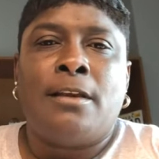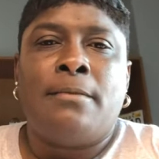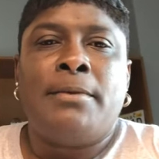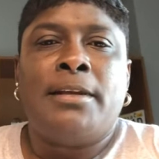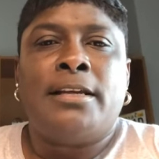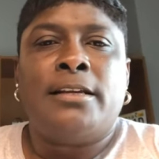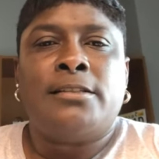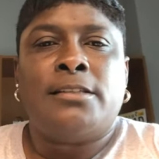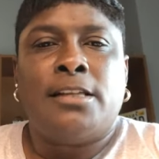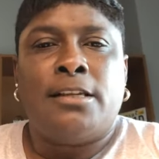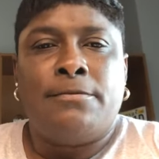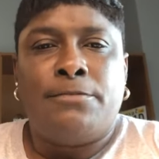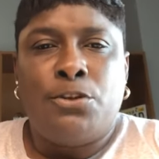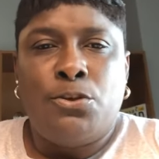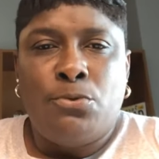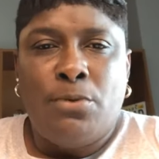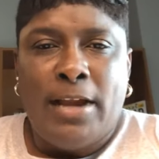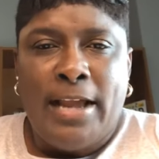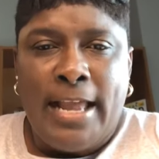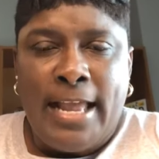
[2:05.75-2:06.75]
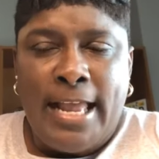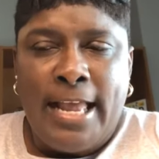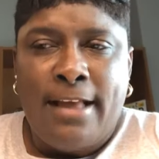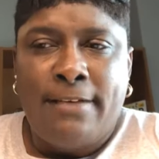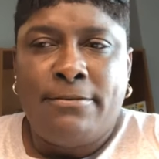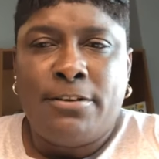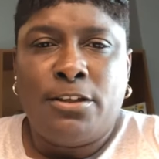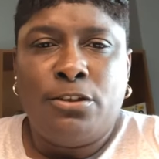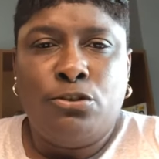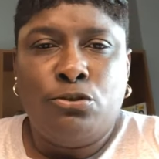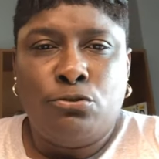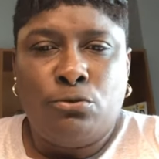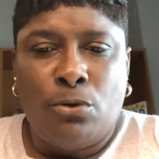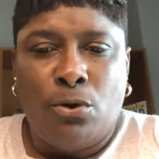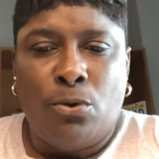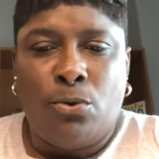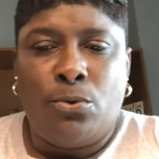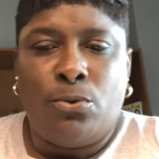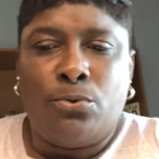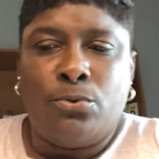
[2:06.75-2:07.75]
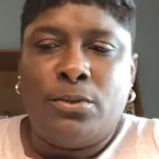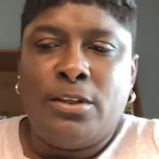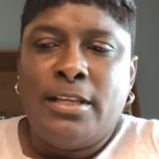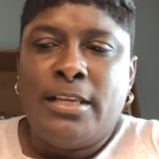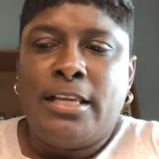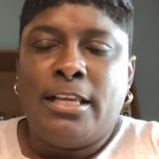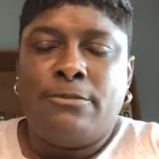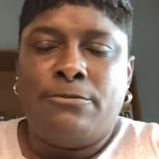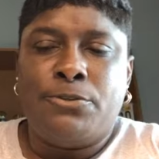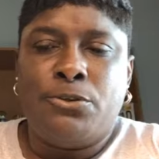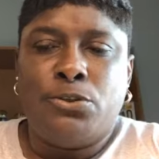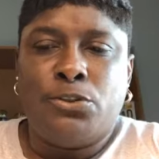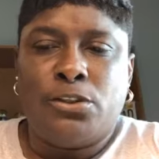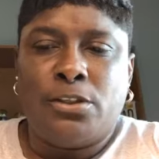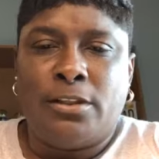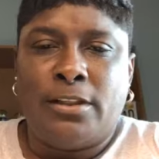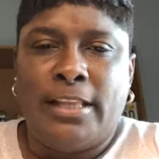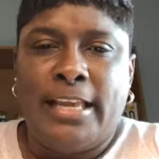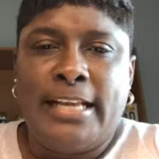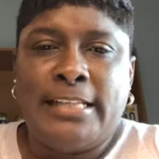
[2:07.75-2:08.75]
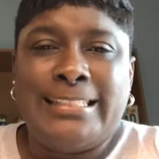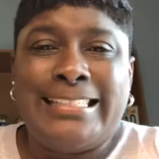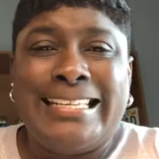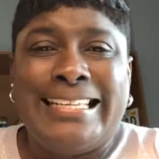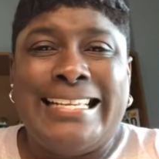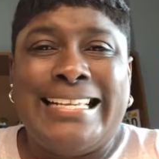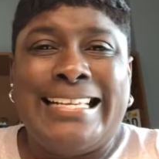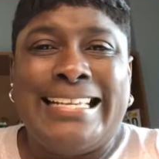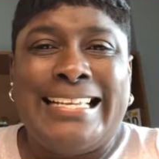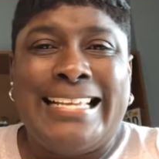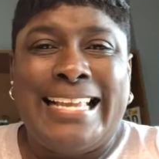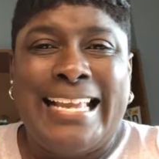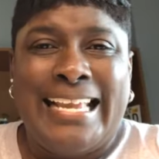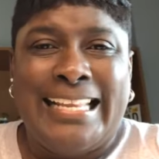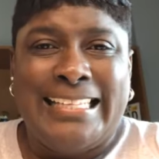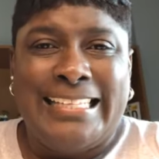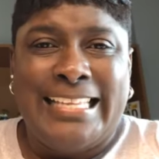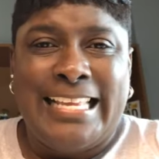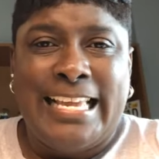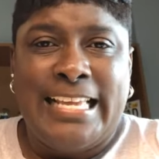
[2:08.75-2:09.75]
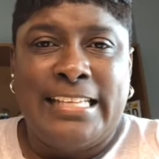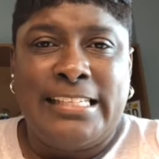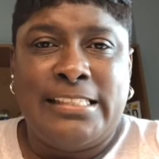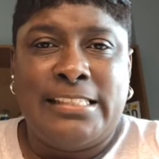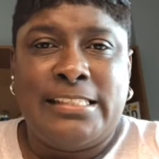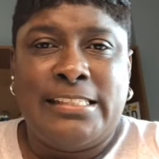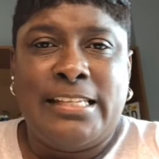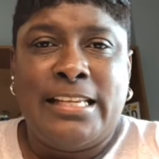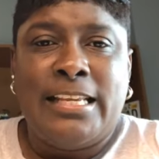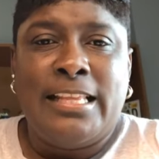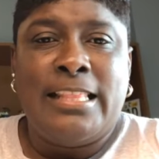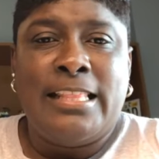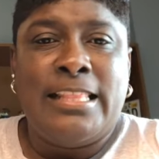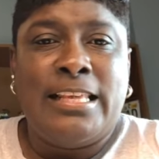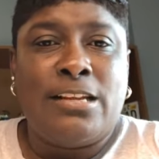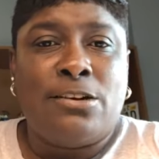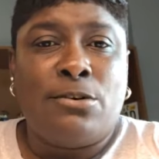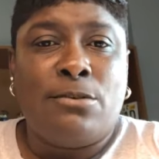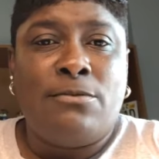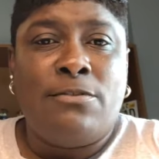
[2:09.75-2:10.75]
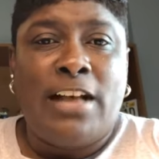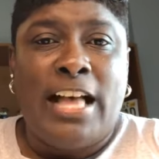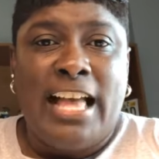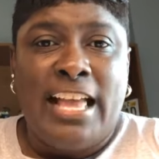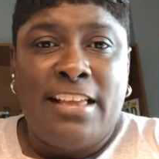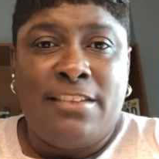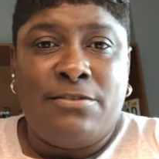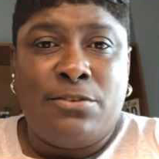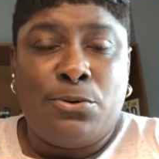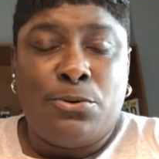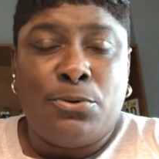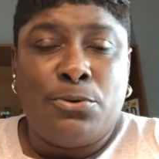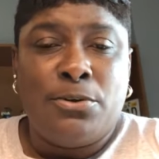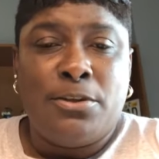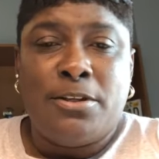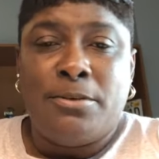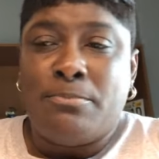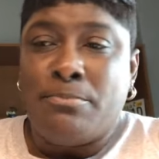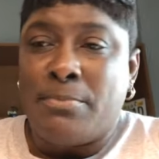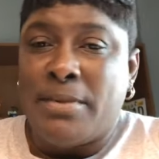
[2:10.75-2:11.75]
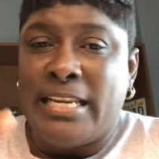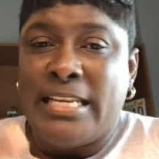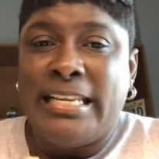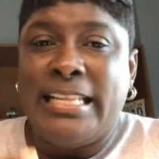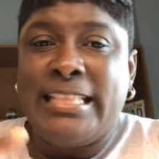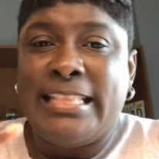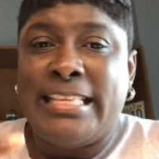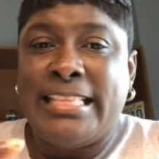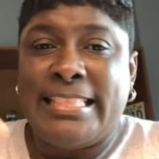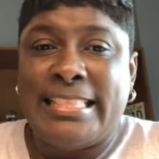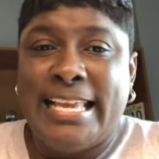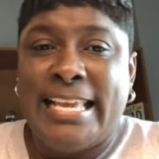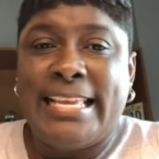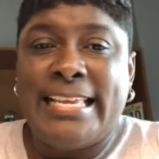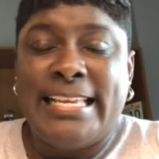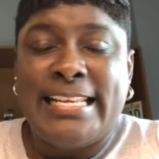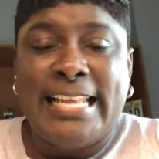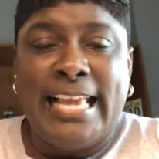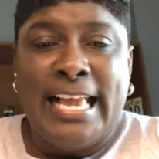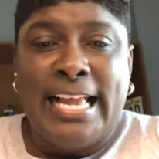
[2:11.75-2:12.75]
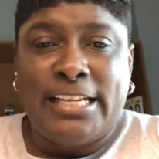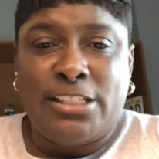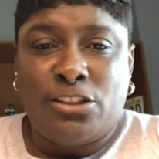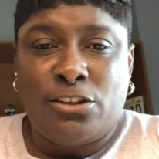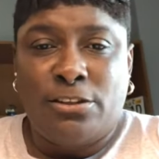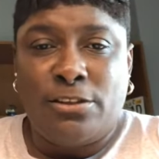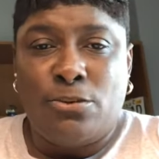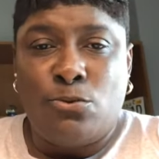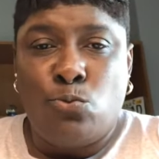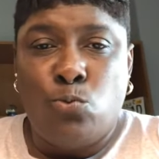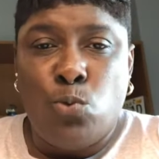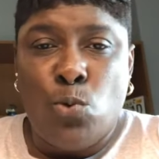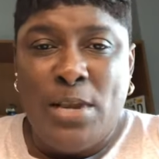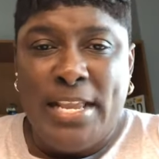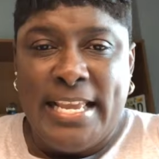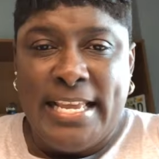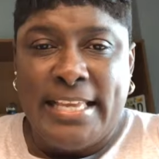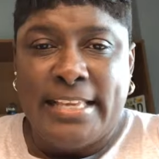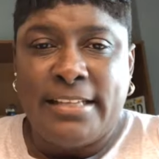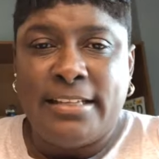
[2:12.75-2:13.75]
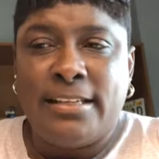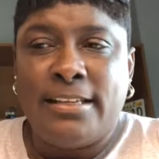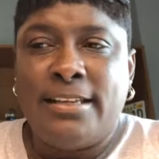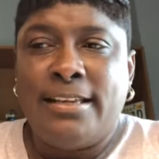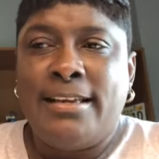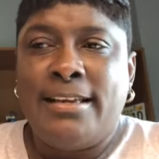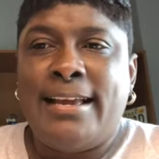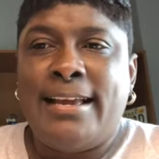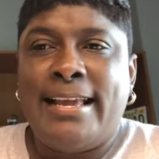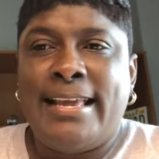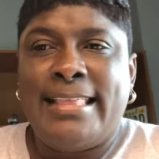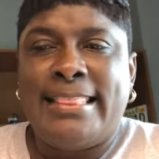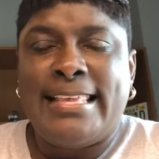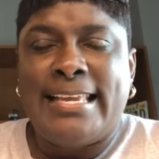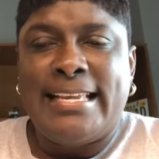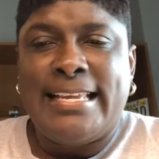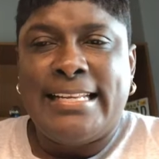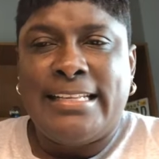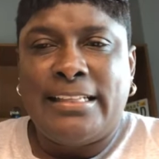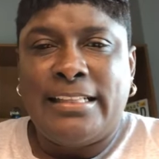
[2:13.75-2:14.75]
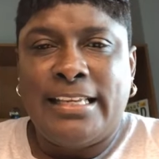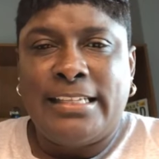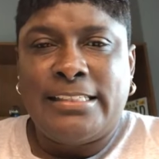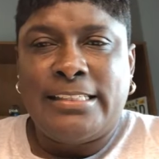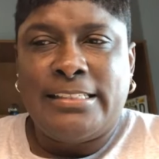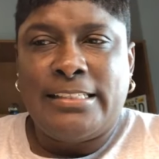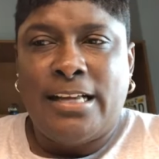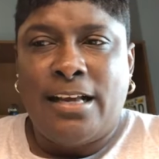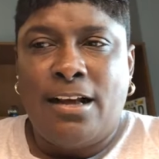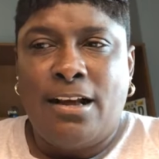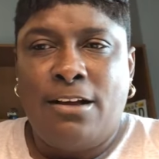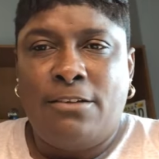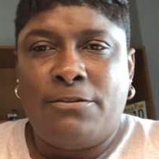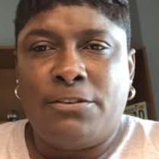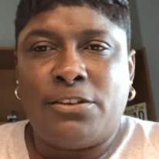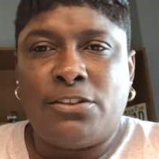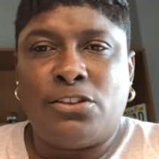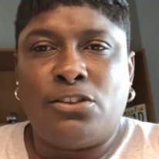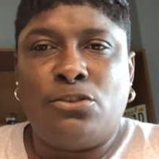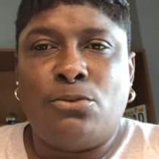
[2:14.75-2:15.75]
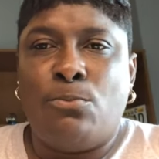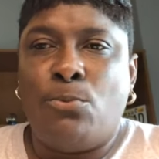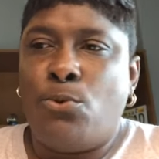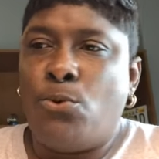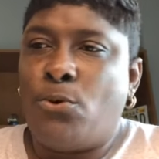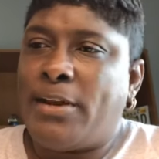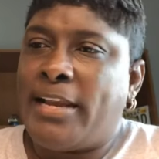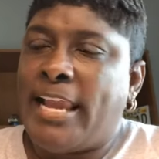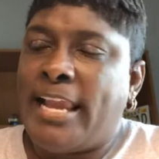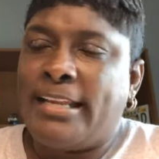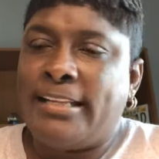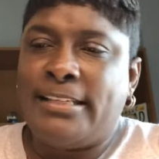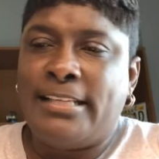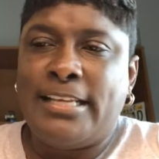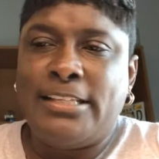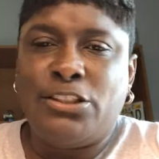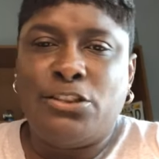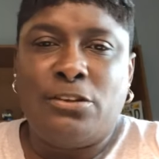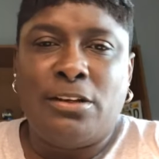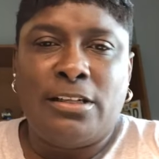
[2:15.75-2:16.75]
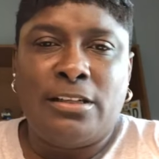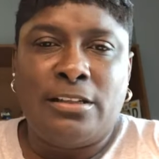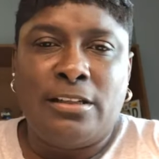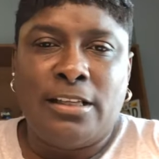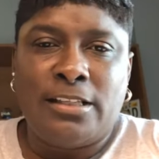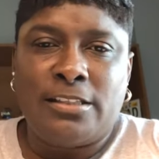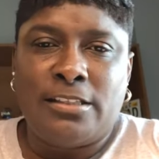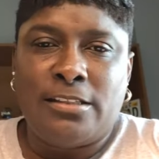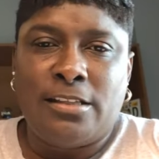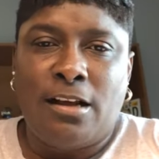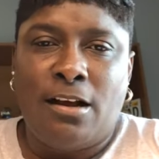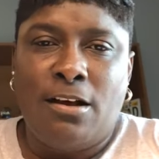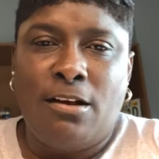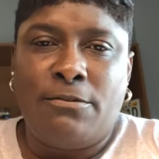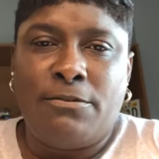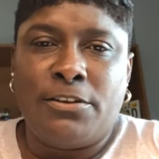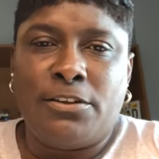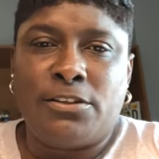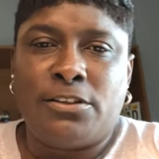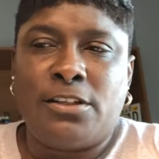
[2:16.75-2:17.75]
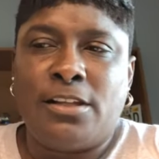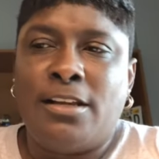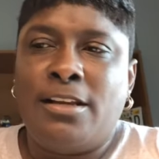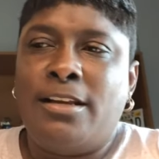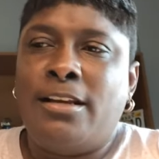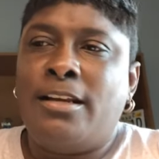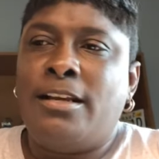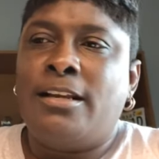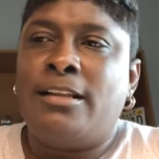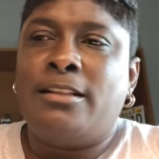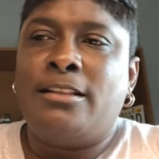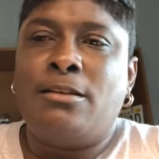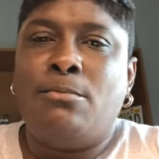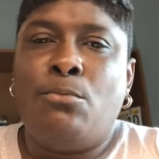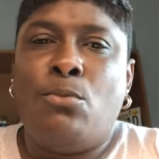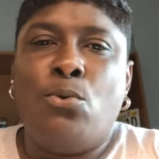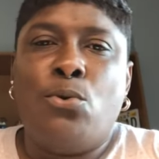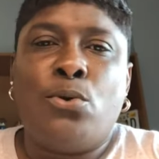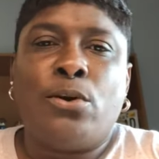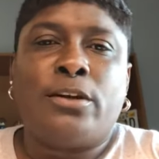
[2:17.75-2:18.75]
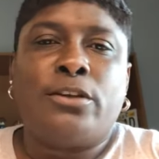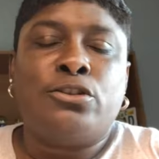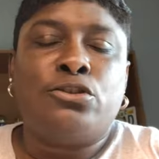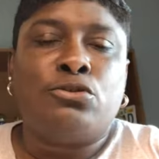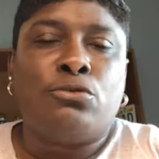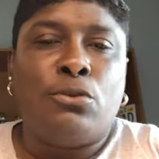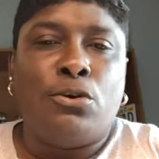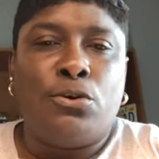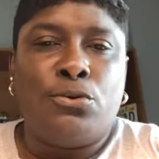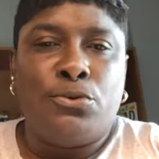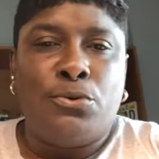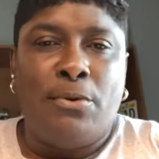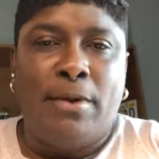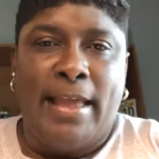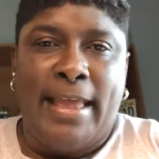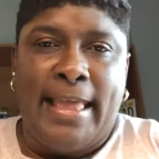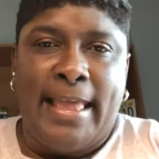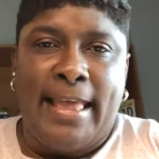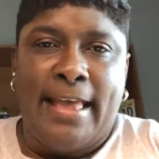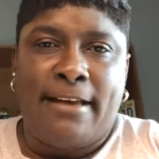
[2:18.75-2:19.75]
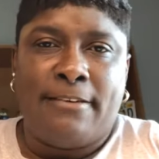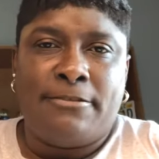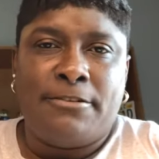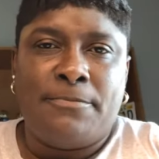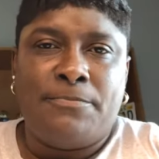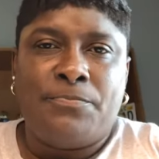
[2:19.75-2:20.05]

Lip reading: Because if you have control, if you select candidates that are viable, meaning that they can actually win and they get elected to office, the more candidates you get elected to office, the more control you have.